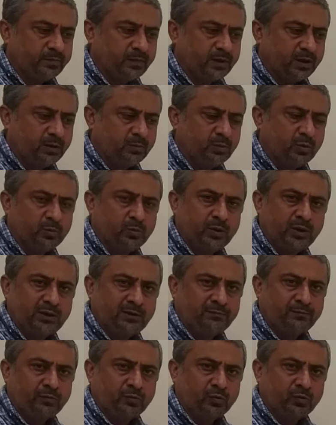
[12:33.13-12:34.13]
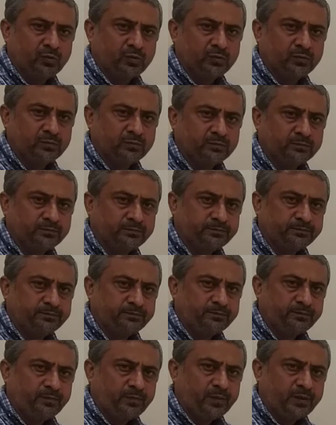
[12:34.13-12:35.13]
a mobile phone
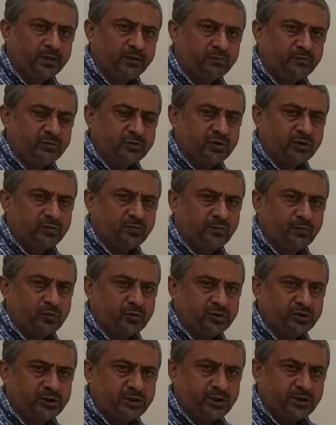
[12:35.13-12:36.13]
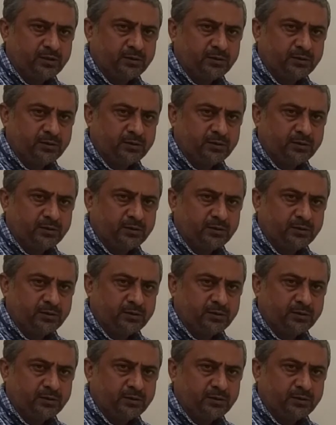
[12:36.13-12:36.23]
which is 4G.